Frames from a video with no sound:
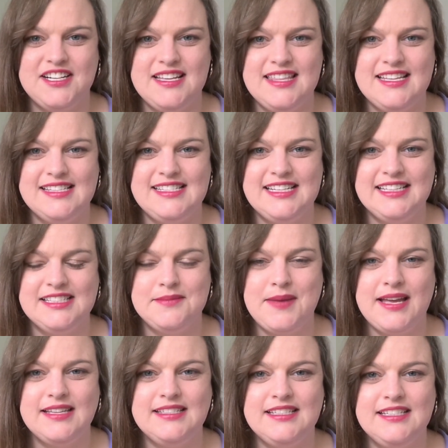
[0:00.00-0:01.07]
this next
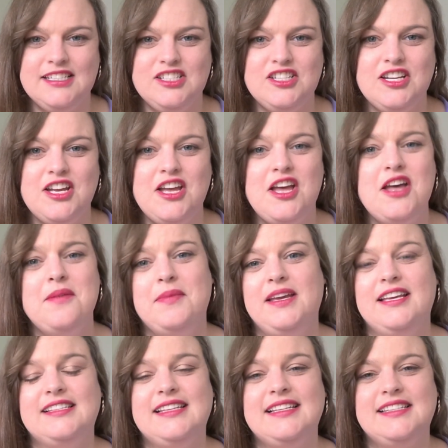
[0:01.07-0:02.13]
passage because
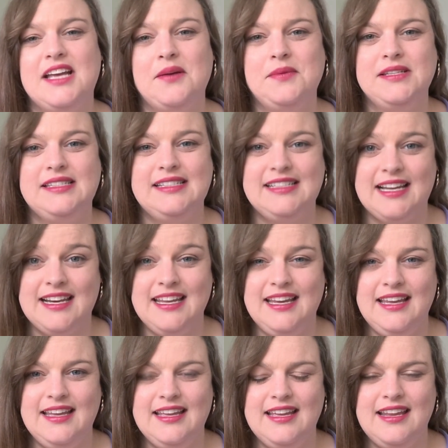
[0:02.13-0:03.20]
as I was studying
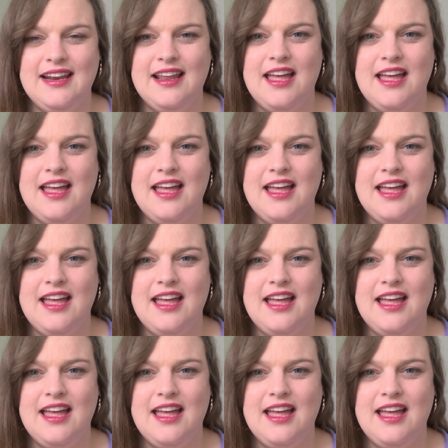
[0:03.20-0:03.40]
it,